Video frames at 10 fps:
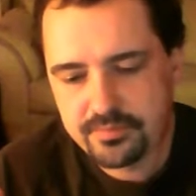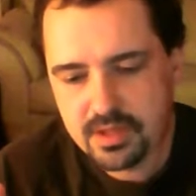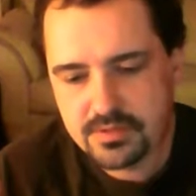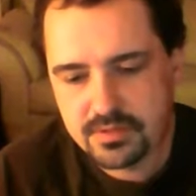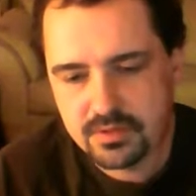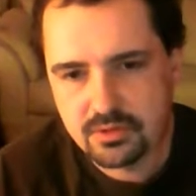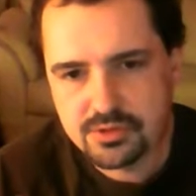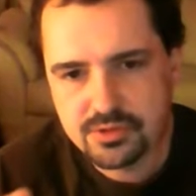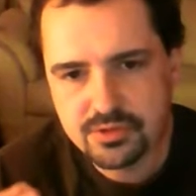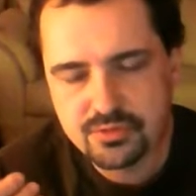As it
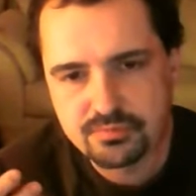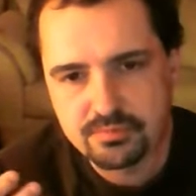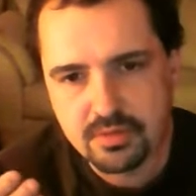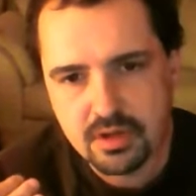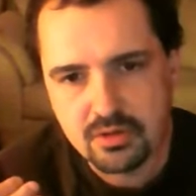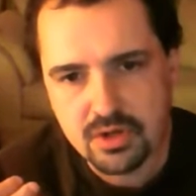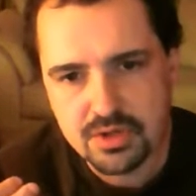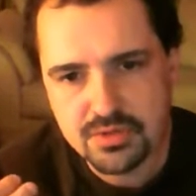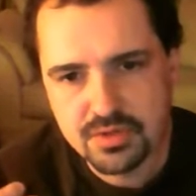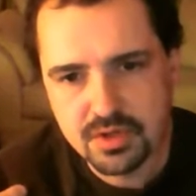goes
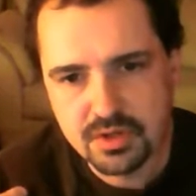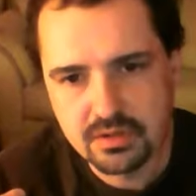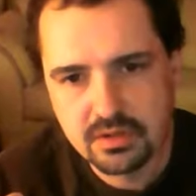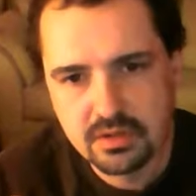across your tongue,